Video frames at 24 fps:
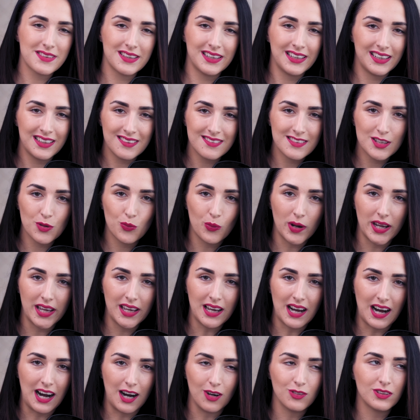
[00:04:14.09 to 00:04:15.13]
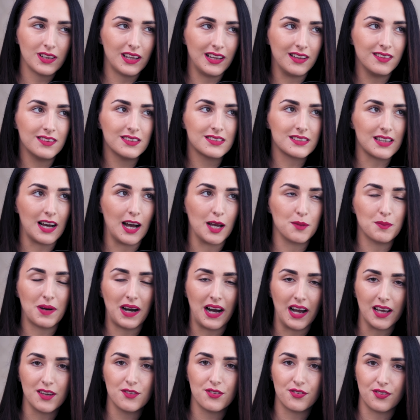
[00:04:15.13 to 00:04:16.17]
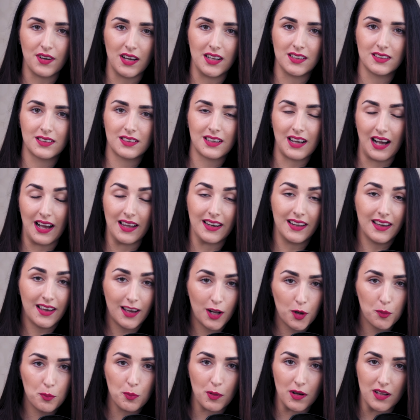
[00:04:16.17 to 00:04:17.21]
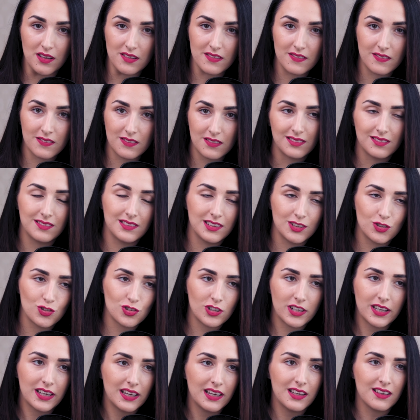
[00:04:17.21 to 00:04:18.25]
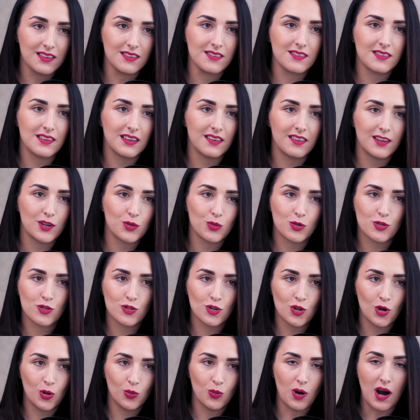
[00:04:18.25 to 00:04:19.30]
easy way out in the time I felt kind of helpless. The trick is that there was no